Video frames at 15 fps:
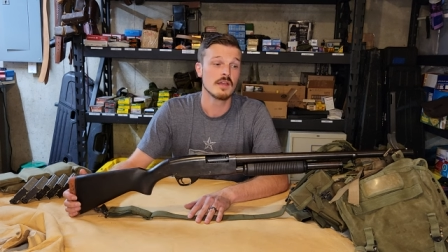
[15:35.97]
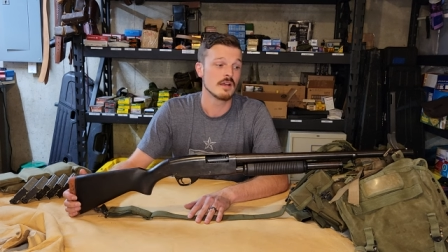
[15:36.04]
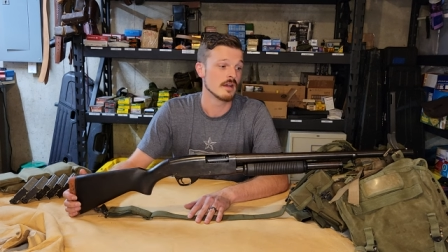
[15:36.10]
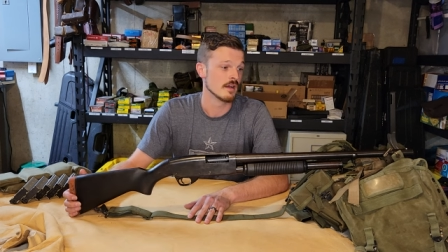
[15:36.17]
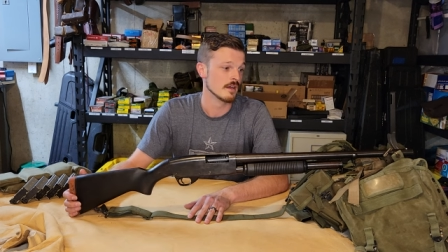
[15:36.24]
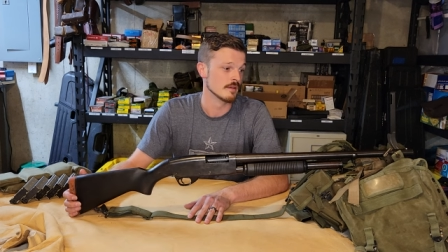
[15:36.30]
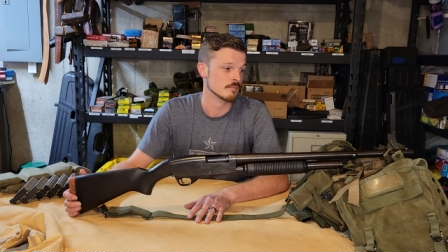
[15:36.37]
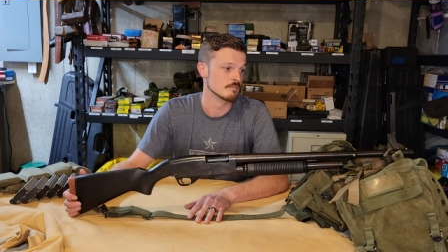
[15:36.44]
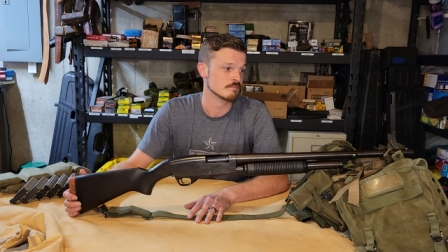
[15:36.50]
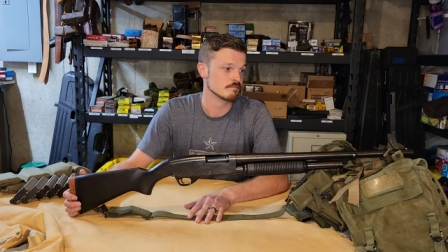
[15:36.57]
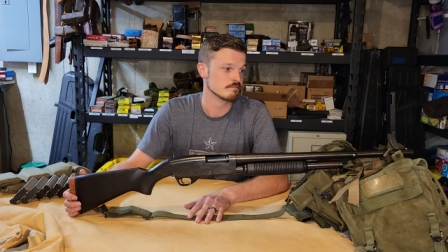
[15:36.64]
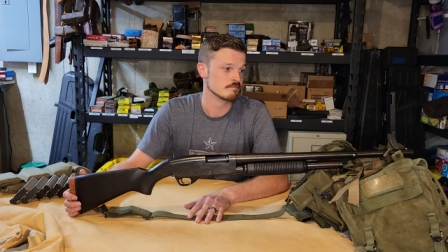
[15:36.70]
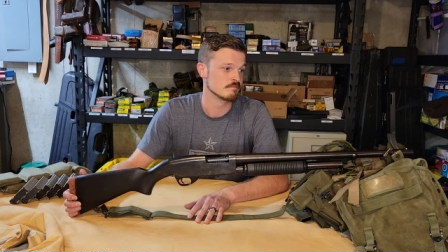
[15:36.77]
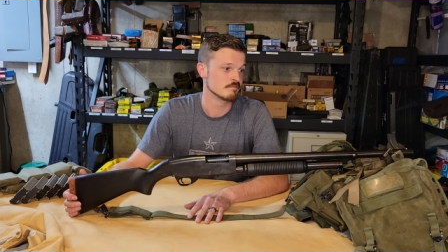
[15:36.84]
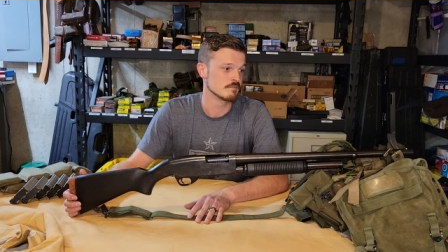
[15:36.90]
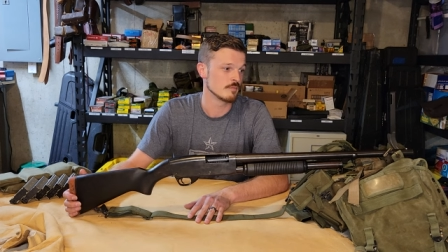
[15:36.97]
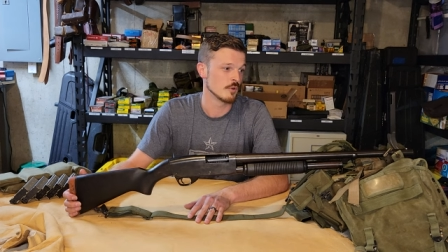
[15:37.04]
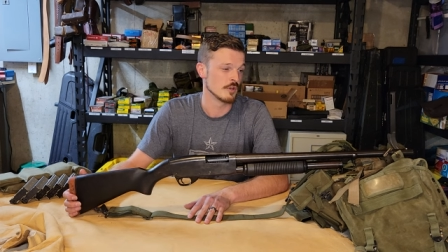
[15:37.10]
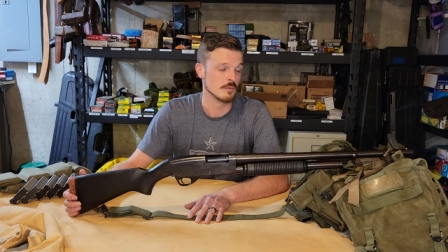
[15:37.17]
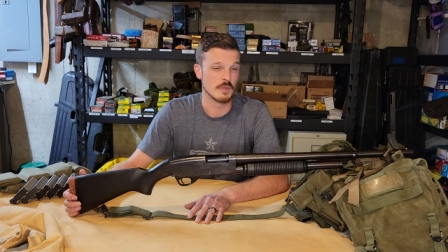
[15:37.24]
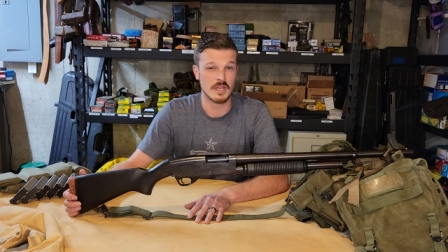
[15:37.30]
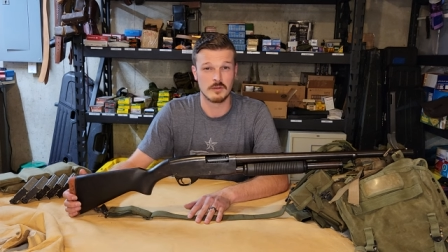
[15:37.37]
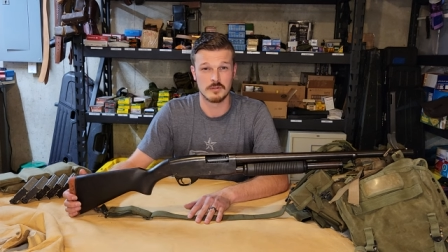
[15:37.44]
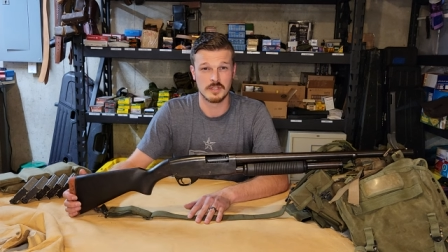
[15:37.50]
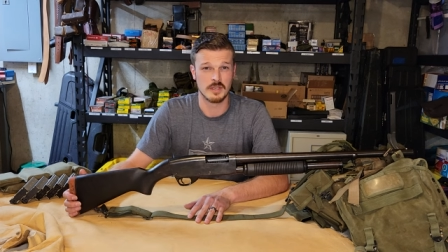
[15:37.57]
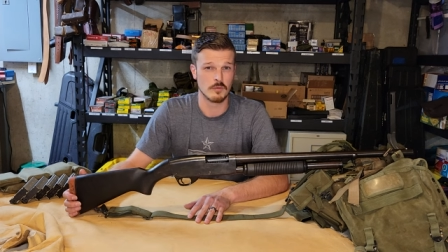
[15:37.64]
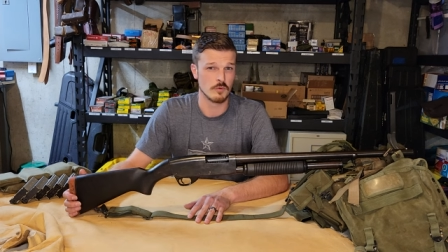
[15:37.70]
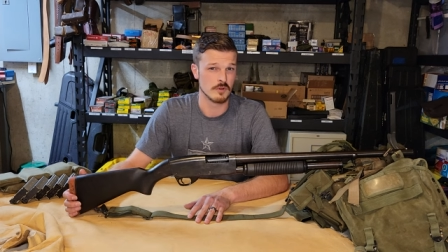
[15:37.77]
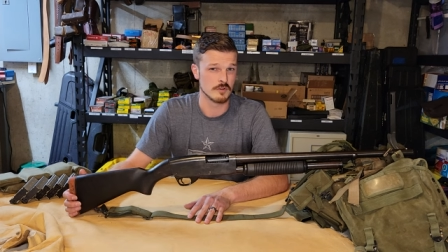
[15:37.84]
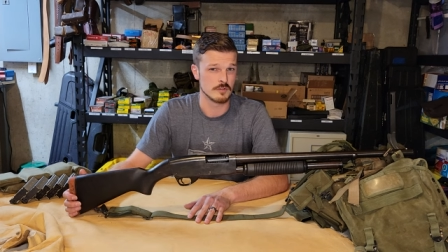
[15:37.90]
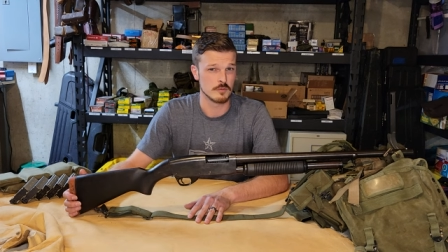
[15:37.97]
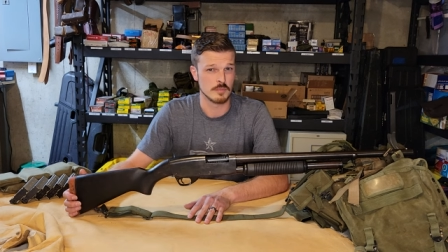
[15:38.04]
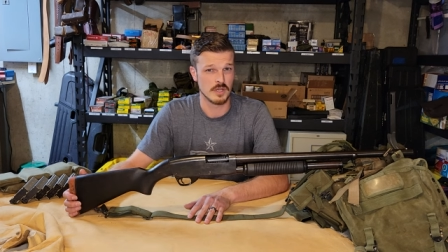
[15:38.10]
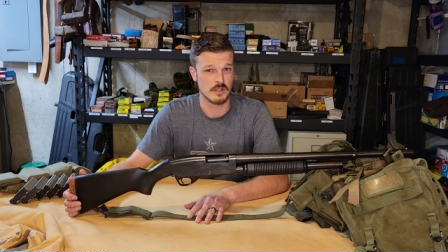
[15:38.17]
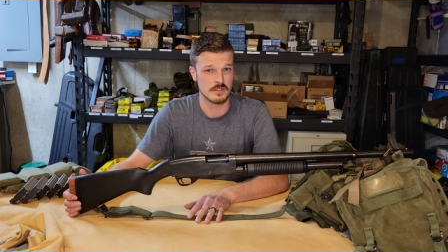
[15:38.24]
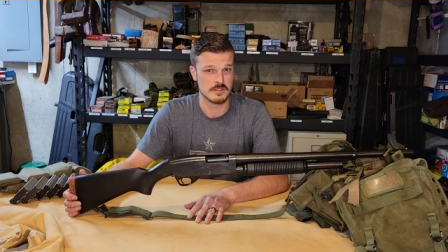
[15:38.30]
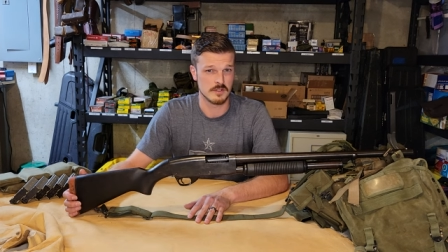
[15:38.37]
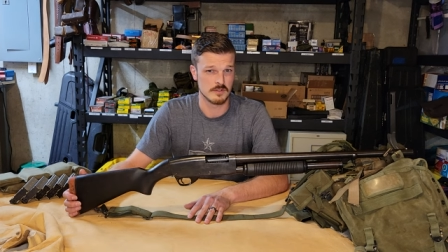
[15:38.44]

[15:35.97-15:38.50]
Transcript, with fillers: where you may only get one or two pellets